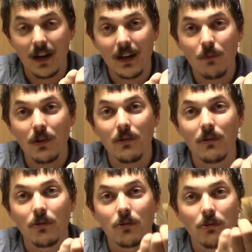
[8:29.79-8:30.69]
I
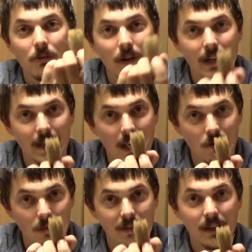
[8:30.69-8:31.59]
will wring
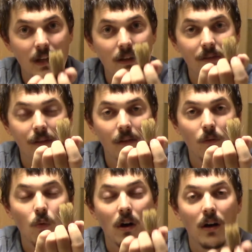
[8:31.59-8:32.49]
out these
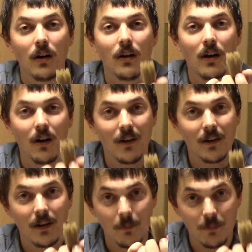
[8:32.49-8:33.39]

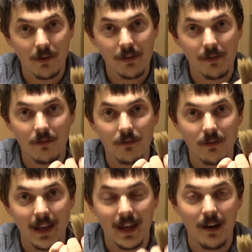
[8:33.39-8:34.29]
hog
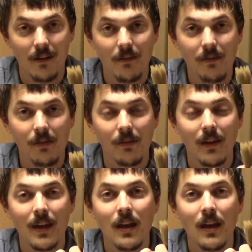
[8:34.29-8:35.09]
bristle hairs